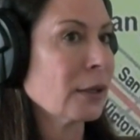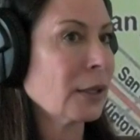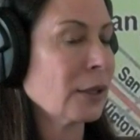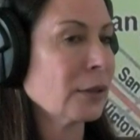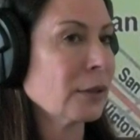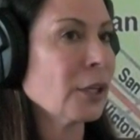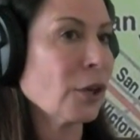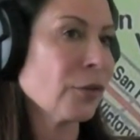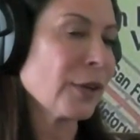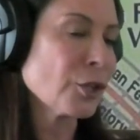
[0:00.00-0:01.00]
And then, you
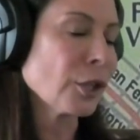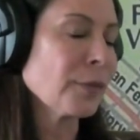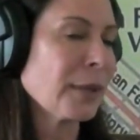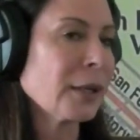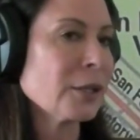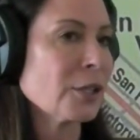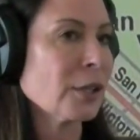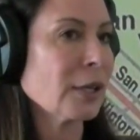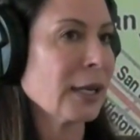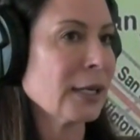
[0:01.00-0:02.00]
know, eventually made it to
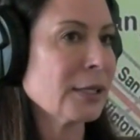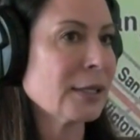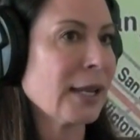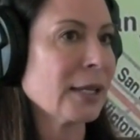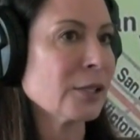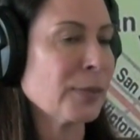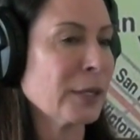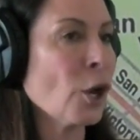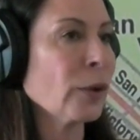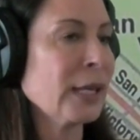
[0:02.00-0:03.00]
the United States.
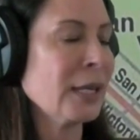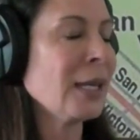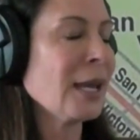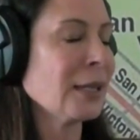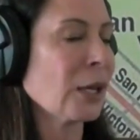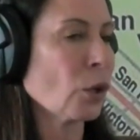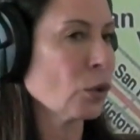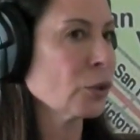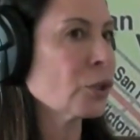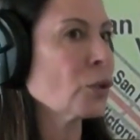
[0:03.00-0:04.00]
But no, he had that
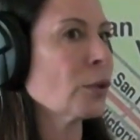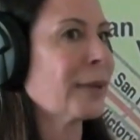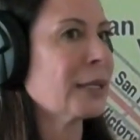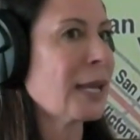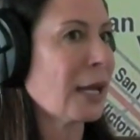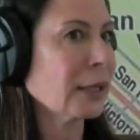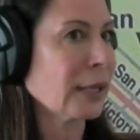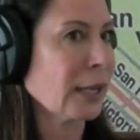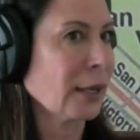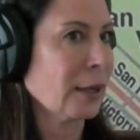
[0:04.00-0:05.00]
old school
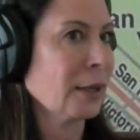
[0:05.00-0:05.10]
mentality.